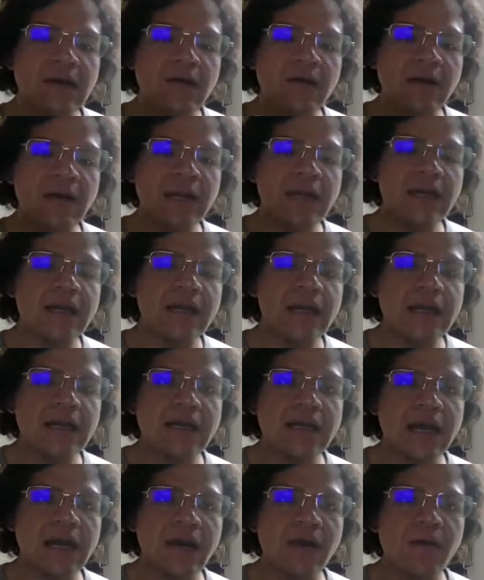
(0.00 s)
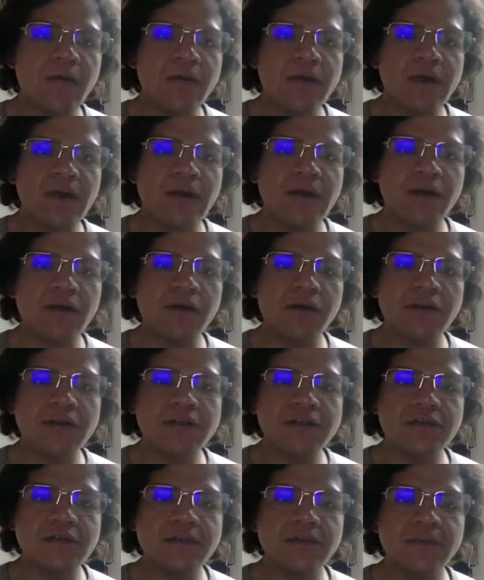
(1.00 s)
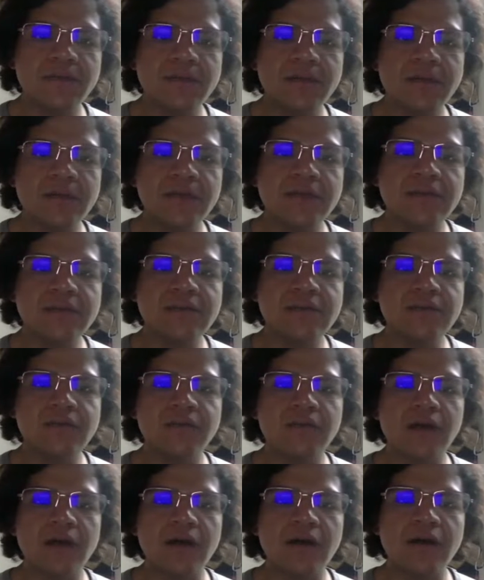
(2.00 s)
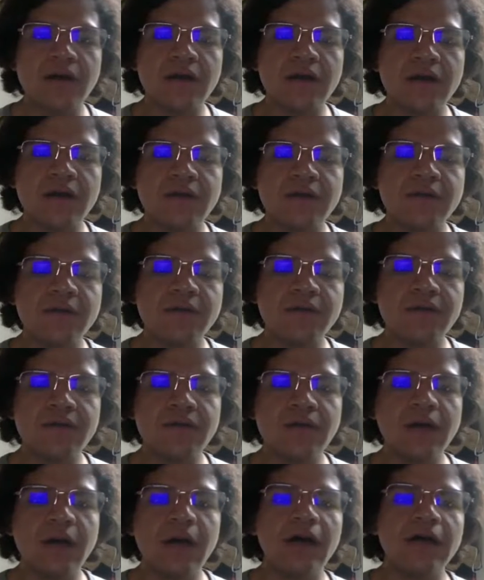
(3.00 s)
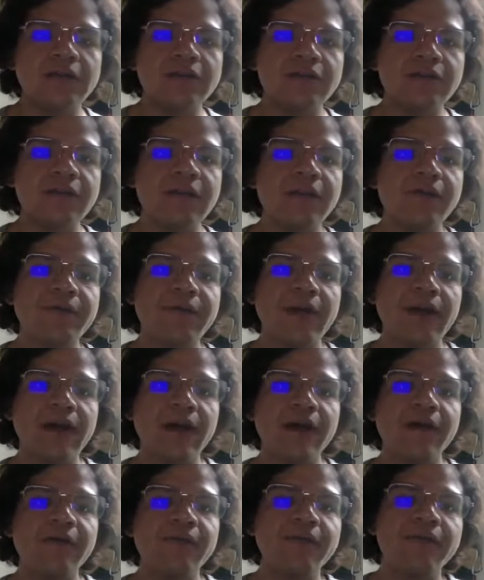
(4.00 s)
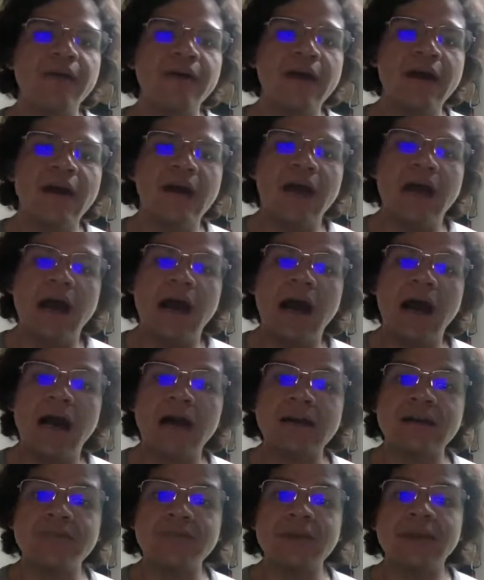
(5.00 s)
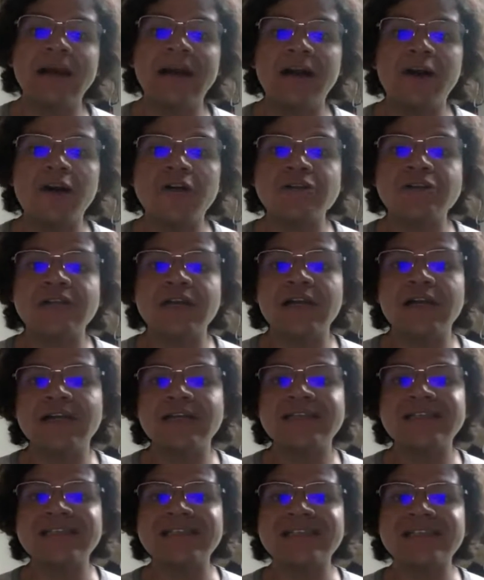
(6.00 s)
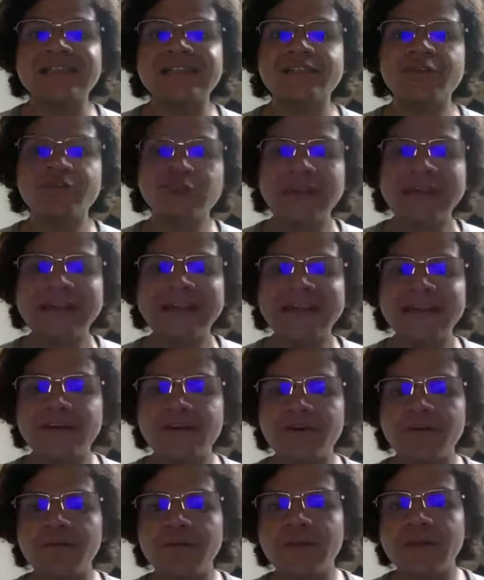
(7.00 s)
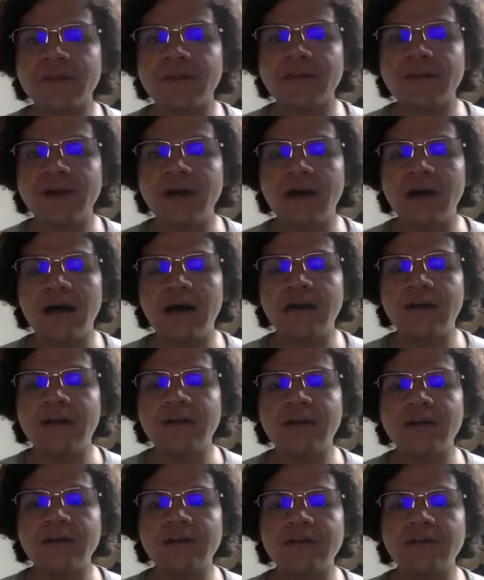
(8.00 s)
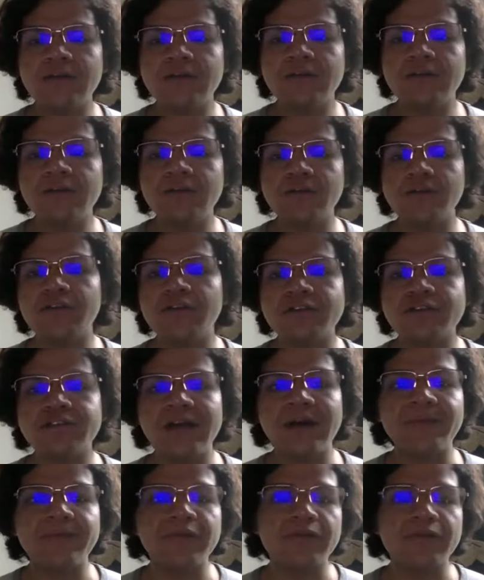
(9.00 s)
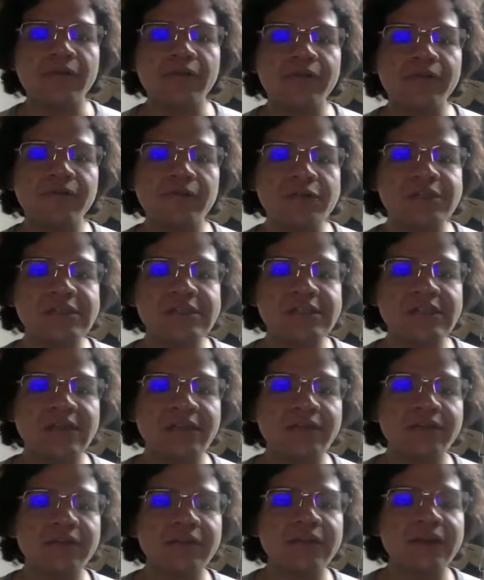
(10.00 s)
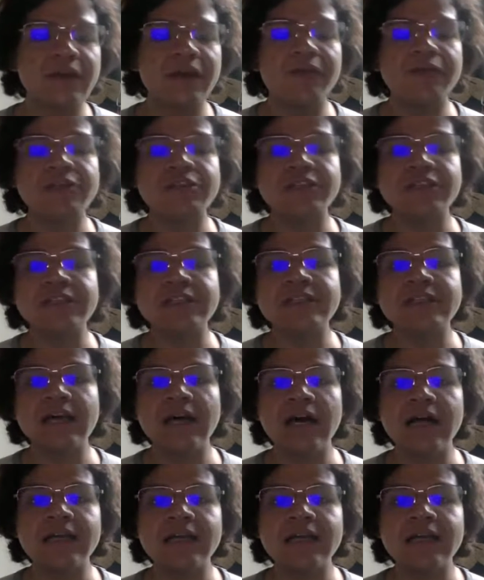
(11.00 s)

Okay, and now we are going to jump into our interview. Today we have Rebeca Acosta. She's a student leader with the youth chapter of Voces de la Frontera, which is,